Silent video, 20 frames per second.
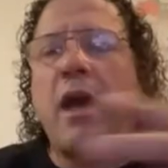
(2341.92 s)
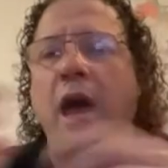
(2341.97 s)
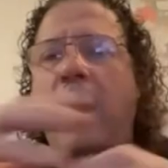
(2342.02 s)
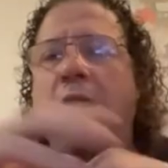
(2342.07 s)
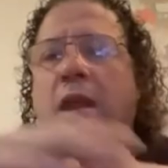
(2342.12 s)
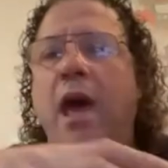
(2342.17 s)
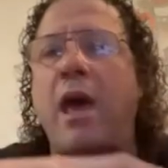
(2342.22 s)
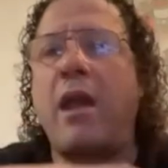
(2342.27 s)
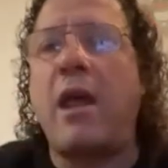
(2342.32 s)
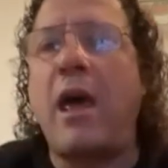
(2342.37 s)

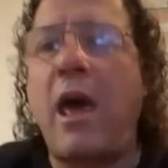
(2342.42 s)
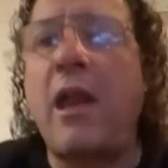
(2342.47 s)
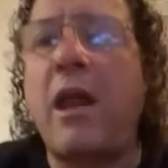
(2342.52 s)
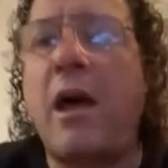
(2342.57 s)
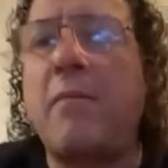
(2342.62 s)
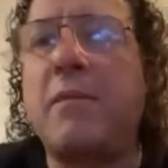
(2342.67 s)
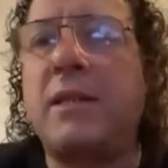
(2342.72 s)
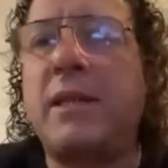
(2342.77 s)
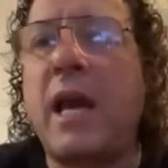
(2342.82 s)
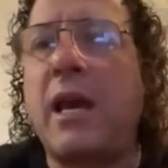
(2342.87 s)
And
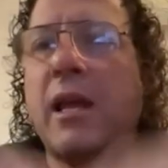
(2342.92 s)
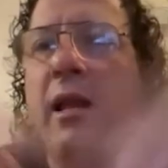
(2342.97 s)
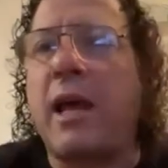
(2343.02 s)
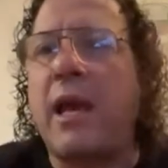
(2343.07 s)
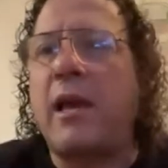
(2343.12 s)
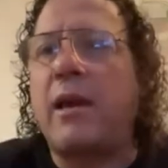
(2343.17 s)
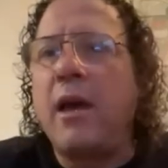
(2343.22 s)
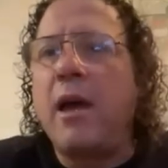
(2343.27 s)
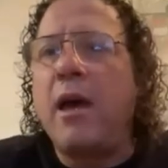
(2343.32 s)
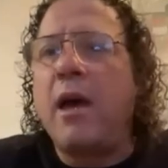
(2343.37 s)
I'm saying,
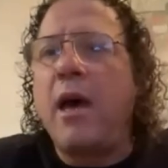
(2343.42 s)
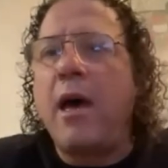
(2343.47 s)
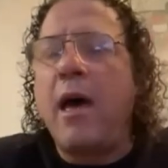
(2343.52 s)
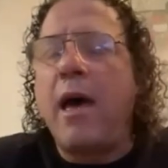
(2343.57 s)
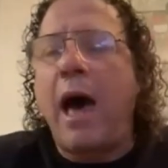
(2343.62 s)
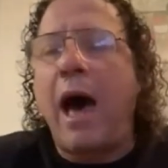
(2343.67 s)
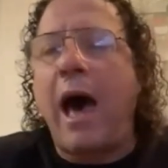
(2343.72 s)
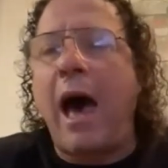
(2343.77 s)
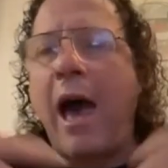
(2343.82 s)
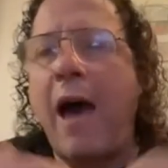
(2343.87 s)
like,
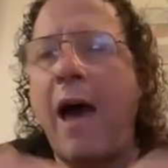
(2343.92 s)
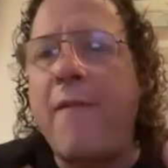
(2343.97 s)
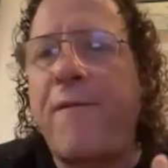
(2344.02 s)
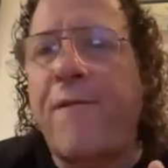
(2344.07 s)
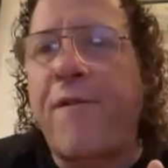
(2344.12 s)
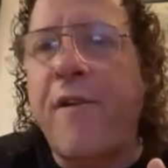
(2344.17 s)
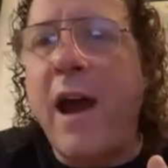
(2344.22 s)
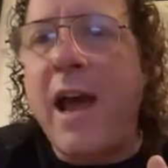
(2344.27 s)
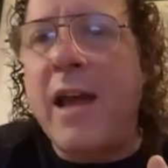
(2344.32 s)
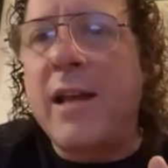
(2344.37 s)
I have
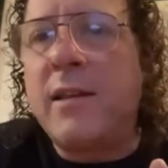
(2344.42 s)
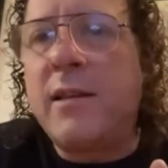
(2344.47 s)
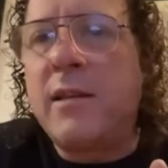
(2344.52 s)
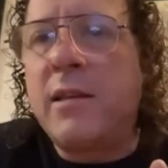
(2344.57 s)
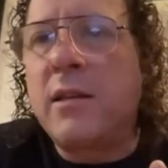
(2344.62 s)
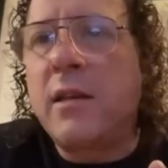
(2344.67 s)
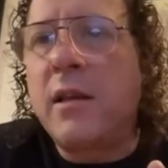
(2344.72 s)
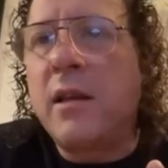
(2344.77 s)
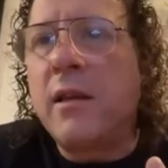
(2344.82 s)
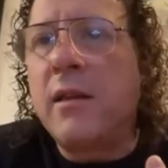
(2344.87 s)

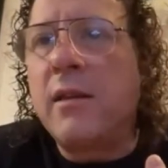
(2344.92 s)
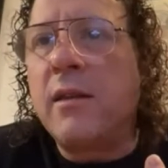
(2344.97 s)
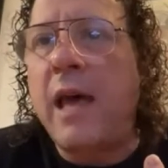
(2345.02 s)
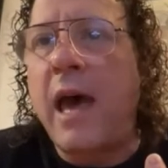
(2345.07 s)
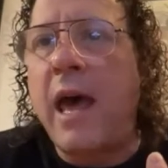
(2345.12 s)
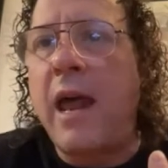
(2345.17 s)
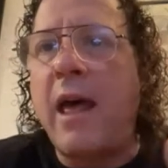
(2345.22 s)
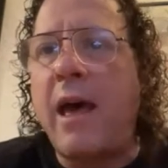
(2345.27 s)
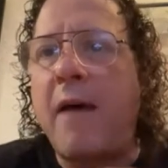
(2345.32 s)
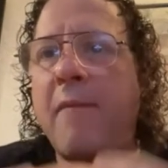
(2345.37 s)
friends
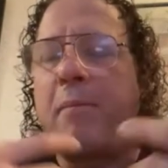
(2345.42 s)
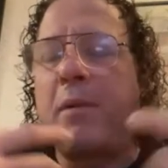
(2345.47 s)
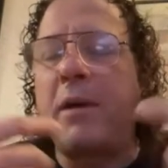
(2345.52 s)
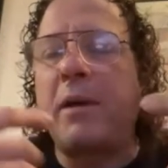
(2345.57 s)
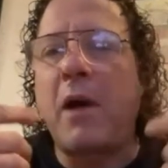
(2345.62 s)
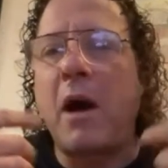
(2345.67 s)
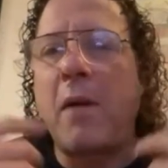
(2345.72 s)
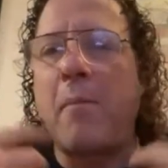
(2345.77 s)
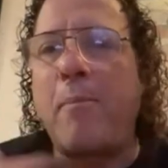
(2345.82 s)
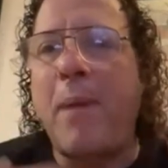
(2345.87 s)
that have
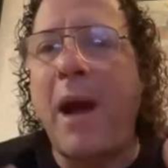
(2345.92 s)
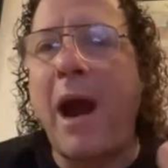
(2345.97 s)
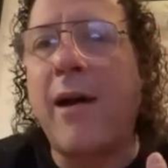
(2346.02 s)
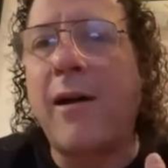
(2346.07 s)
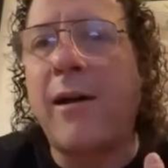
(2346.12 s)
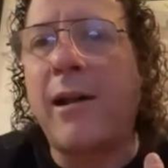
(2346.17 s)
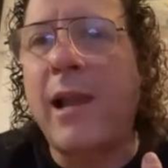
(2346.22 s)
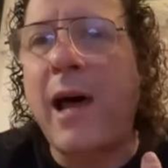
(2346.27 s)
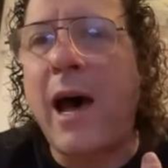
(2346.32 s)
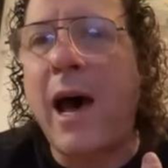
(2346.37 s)
become
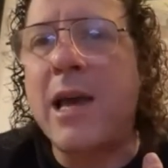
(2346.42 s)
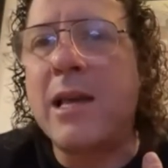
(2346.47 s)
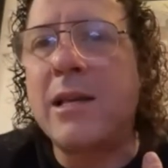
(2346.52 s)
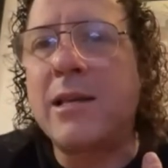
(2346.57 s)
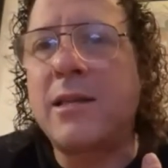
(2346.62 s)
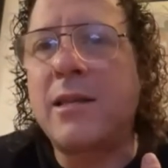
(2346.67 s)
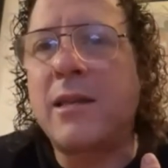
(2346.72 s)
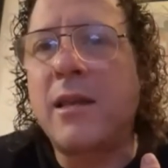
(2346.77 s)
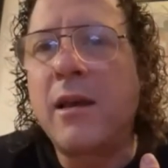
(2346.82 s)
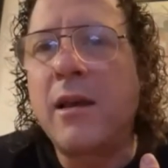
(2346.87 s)

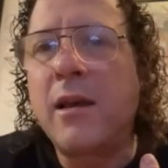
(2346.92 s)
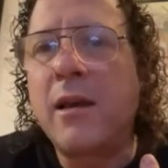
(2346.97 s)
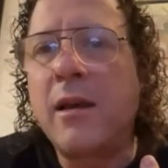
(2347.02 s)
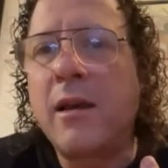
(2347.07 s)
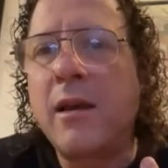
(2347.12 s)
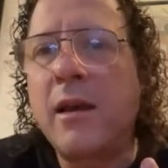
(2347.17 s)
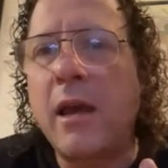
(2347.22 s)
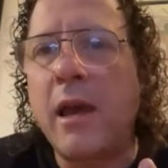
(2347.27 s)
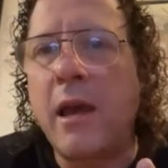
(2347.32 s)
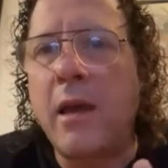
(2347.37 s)
paralyzed
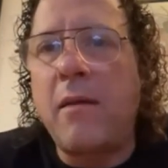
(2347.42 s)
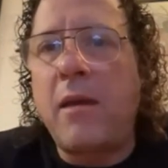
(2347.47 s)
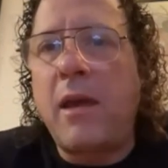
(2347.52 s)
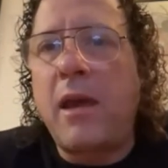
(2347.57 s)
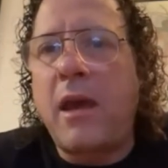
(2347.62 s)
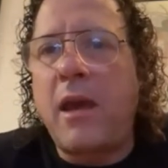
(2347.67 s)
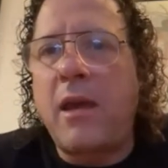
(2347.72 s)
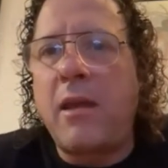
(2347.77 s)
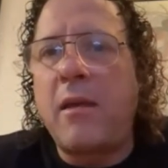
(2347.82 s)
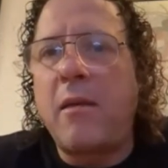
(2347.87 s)
and
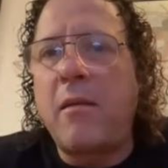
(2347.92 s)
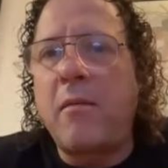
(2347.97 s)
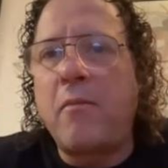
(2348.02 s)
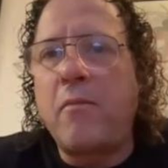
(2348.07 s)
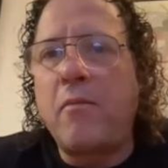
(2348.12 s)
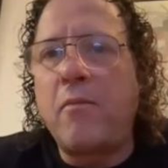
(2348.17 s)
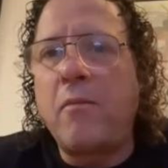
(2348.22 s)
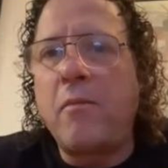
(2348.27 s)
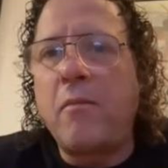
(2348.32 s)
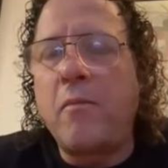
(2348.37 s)

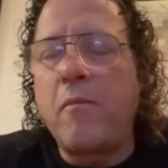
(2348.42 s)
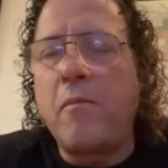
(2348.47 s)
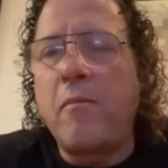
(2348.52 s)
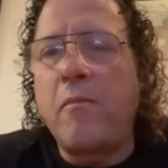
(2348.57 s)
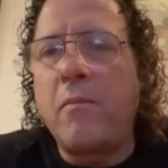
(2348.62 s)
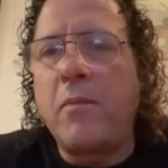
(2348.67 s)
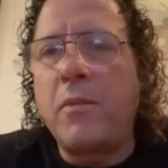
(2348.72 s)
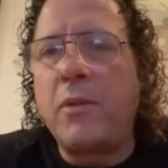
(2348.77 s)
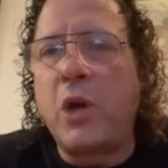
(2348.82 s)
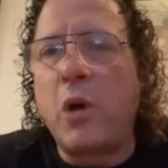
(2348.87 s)

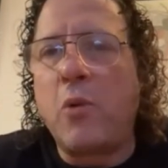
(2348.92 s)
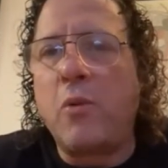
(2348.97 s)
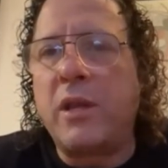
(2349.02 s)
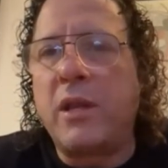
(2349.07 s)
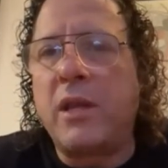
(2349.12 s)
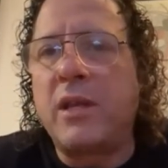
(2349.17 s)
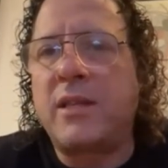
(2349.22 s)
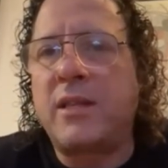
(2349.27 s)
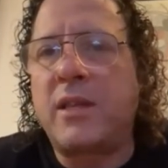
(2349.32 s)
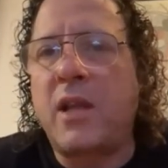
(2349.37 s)
doing
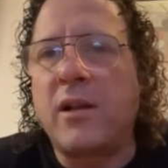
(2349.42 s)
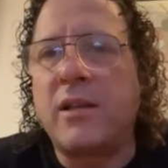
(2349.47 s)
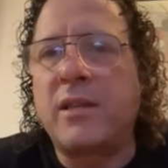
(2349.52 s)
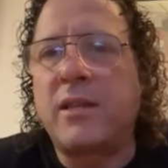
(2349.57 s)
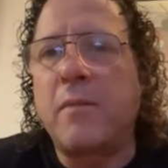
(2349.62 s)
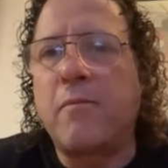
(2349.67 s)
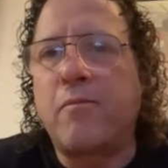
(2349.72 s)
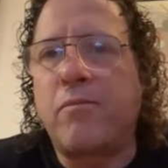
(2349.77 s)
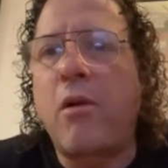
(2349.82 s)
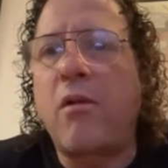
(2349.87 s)
the
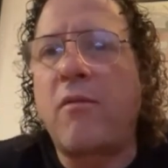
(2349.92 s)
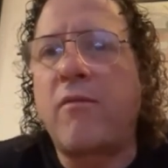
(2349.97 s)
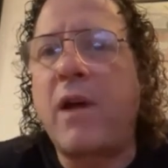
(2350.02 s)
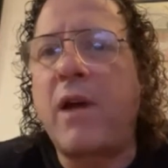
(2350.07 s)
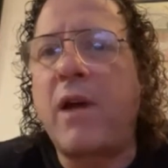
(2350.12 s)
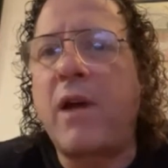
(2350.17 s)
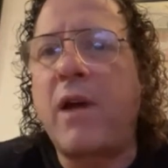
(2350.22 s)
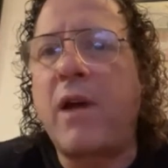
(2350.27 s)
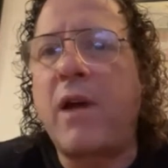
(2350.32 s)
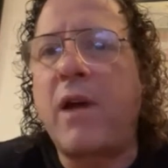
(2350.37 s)
stunts in pro
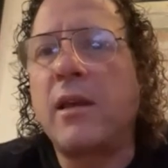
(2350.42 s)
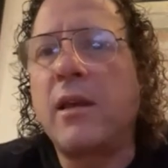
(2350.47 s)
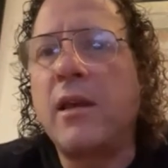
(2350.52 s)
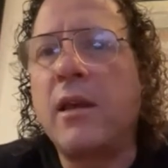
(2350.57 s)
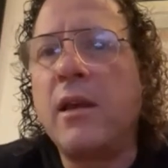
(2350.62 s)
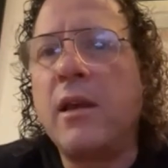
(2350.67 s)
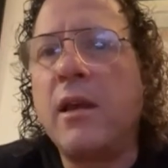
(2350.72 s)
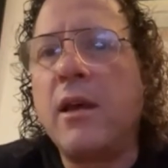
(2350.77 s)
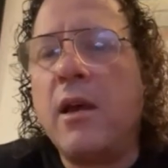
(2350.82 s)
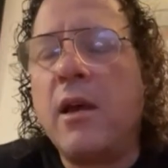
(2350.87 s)
wrestling.
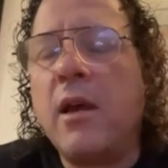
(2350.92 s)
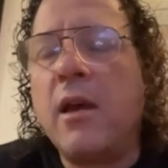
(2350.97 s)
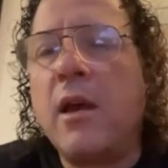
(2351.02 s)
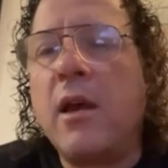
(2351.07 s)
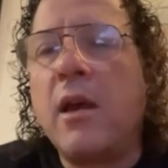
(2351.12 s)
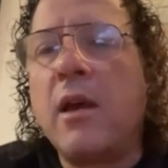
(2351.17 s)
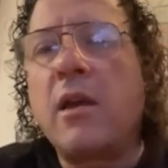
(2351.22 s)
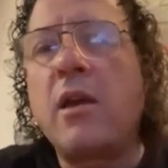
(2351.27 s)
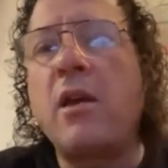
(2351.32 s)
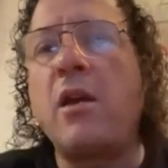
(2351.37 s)

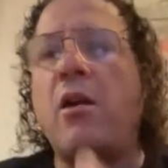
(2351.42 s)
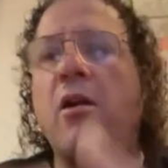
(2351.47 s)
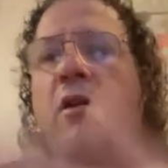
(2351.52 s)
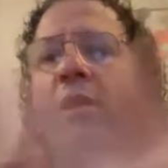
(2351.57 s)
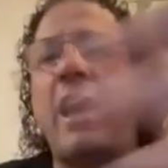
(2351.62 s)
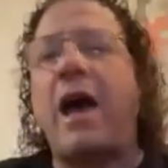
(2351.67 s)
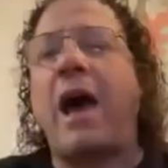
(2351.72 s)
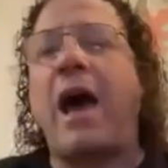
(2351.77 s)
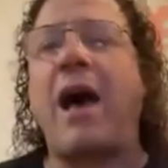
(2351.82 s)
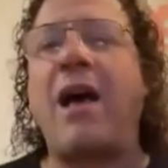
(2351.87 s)
You know,
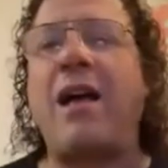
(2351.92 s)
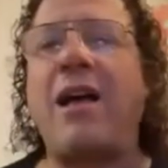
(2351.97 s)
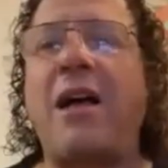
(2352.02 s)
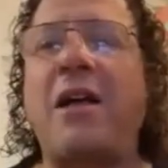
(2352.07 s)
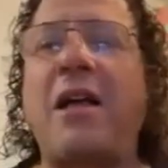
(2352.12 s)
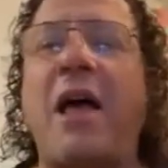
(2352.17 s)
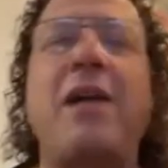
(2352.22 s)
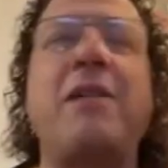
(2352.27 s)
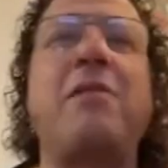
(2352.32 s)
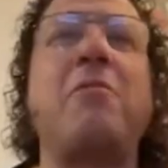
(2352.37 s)
like
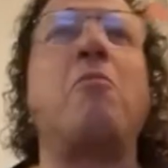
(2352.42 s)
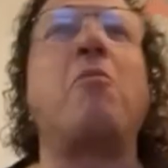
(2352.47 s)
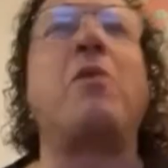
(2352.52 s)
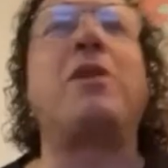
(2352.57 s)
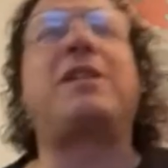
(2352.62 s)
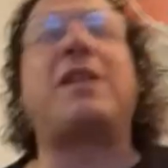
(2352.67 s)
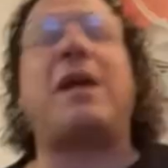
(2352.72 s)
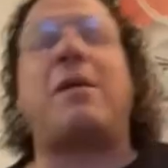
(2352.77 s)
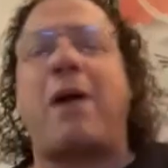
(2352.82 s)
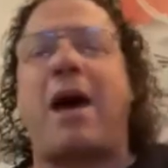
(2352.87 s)
I
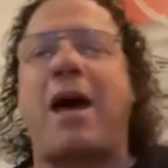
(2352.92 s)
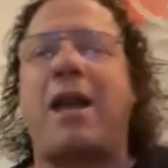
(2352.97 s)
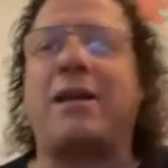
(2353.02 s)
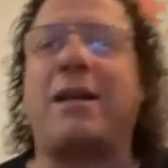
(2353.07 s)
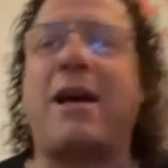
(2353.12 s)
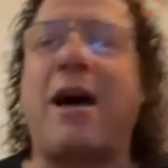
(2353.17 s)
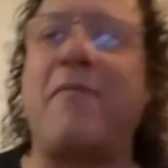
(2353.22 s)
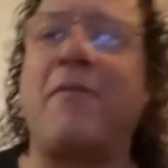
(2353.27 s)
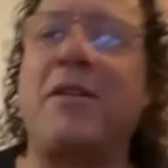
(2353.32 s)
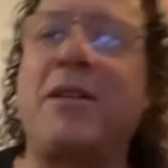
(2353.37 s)
one time I had a
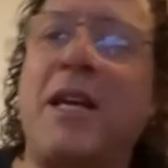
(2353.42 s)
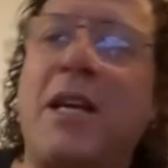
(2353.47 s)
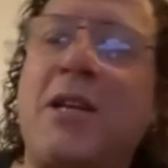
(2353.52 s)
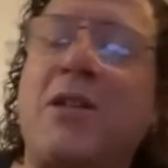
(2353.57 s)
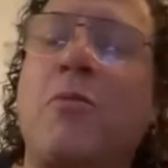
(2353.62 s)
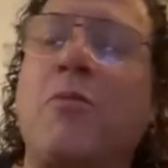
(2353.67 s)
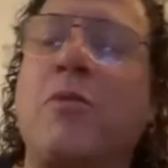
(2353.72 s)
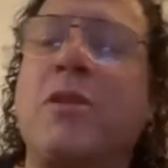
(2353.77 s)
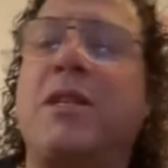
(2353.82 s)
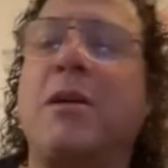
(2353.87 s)

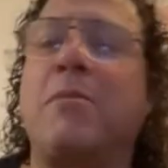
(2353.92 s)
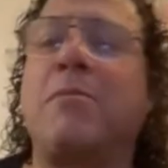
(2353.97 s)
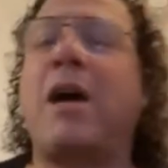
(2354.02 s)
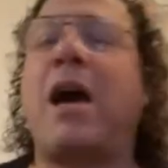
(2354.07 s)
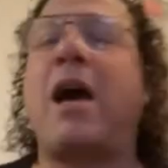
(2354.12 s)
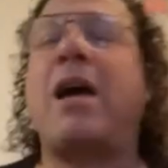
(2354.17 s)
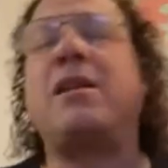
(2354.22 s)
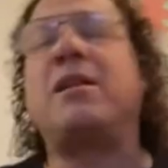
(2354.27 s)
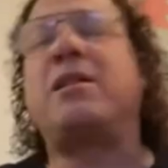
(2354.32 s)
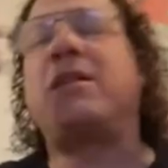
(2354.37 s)
conversation with some
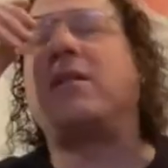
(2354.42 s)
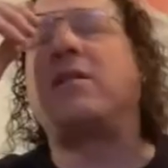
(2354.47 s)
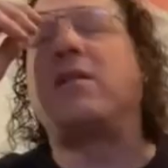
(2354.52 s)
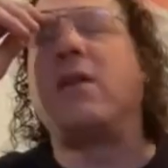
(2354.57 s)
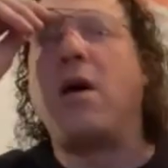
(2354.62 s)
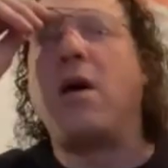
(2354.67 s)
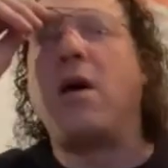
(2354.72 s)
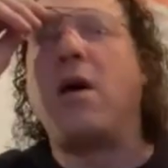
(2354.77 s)
guy, and he says,